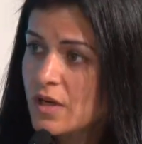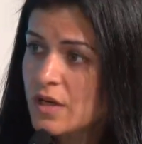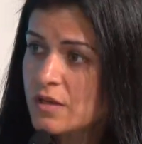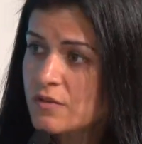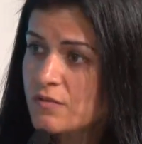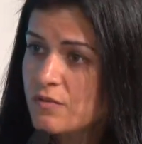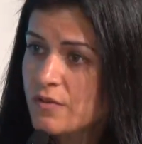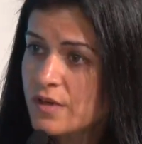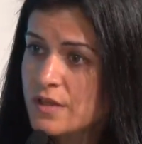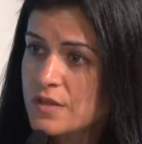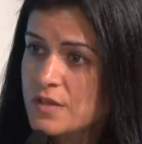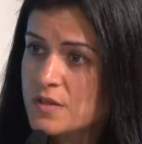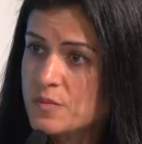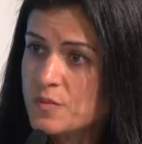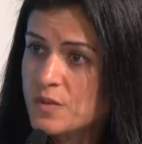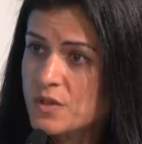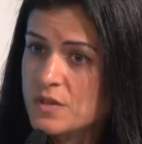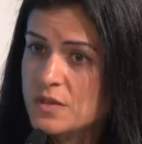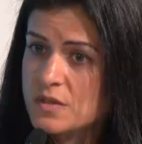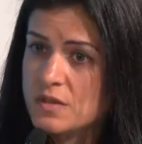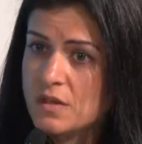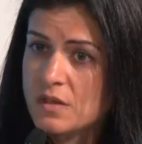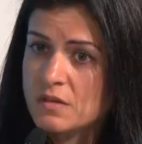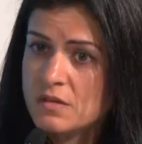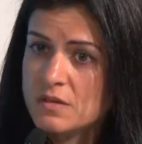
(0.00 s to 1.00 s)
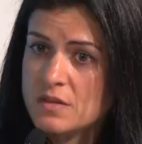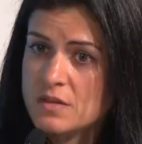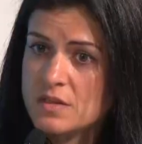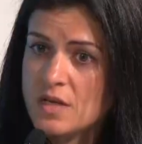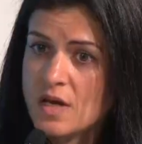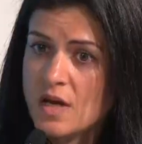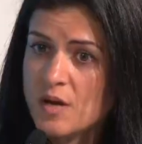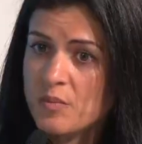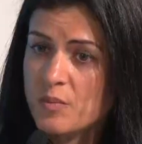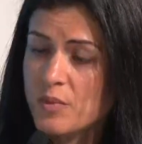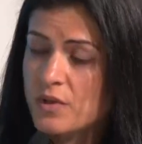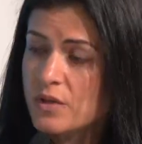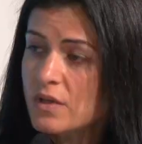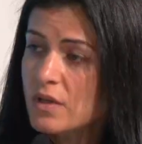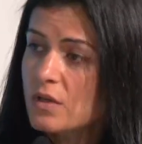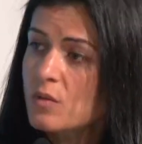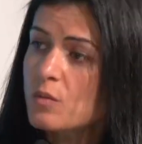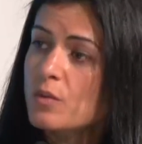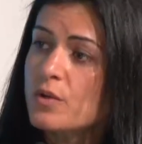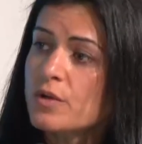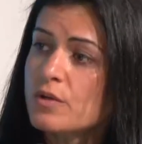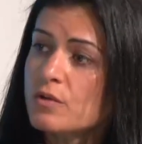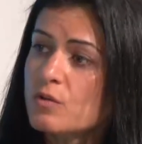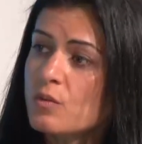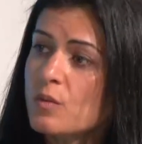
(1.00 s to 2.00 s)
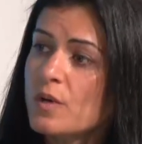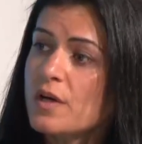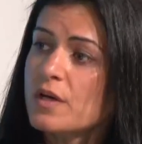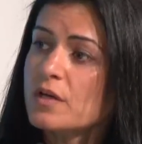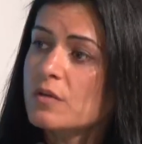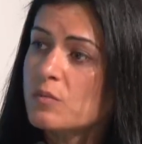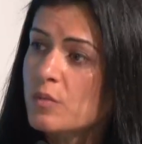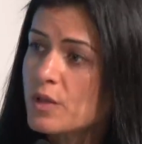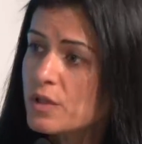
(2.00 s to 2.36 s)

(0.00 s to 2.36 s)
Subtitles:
advancements that is happening worldwide,